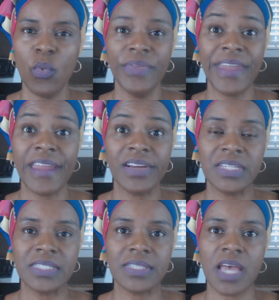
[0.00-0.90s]
where the hair
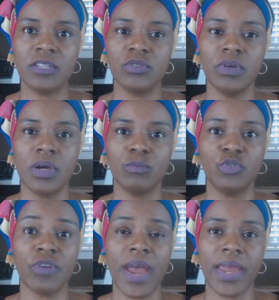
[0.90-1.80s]
does not
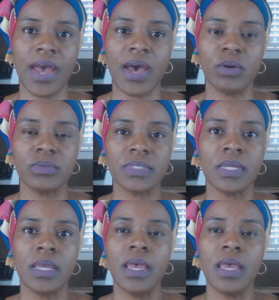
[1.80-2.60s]
dry out.